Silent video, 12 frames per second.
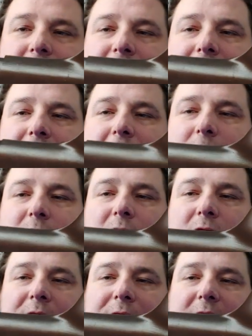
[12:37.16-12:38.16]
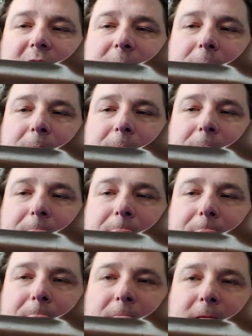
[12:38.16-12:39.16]
and that will go like that.
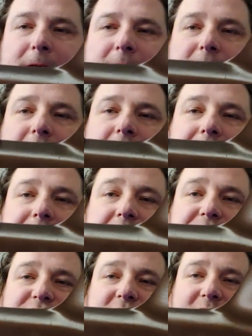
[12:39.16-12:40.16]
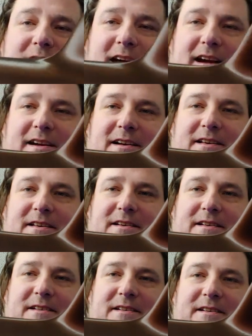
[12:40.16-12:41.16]
And that is Shark Attack.
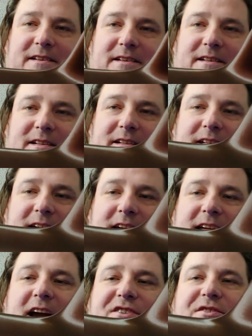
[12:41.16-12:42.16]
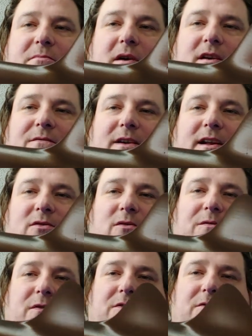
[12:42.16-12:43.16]
He actually modified a little
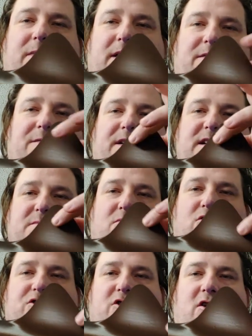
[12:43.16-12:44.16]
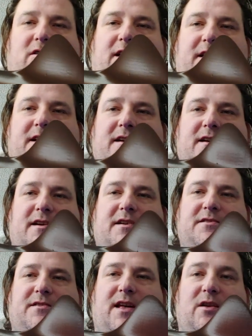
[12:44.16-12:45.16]
further, made the fins more shark-like,
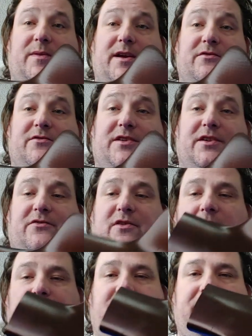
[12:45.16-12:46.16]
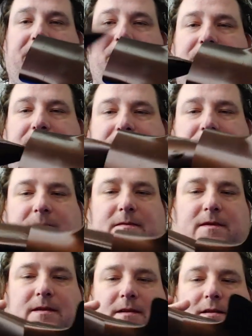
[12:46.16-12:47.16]
so that'll be interesting to try to print.
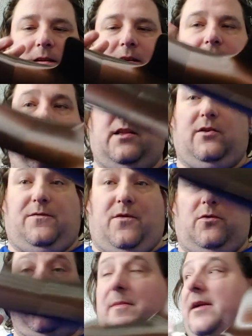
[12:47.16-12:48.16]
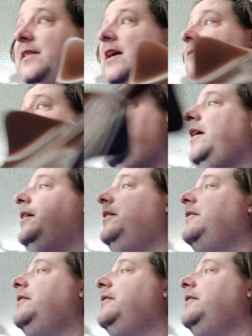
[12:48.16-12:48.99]
I look forward to making that fly.